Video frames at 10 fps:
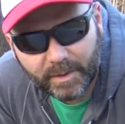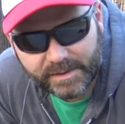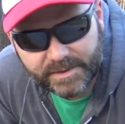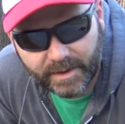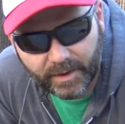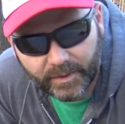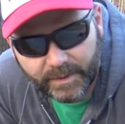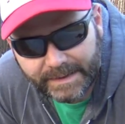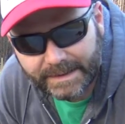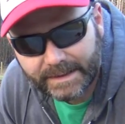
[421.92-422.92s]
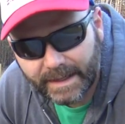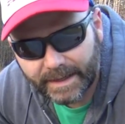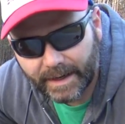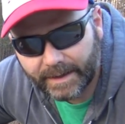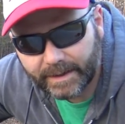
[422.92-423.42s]
months ago
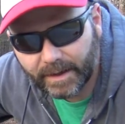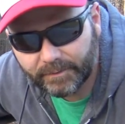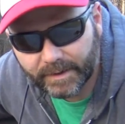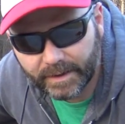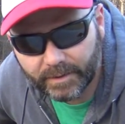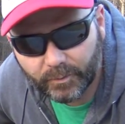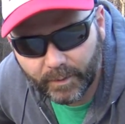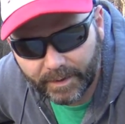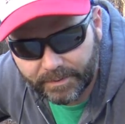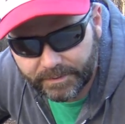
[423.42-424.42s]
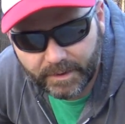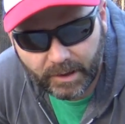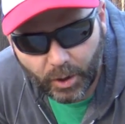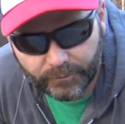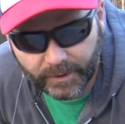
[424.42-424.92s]
and I covered it with
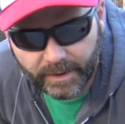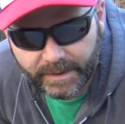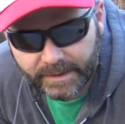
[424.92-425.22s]
clover.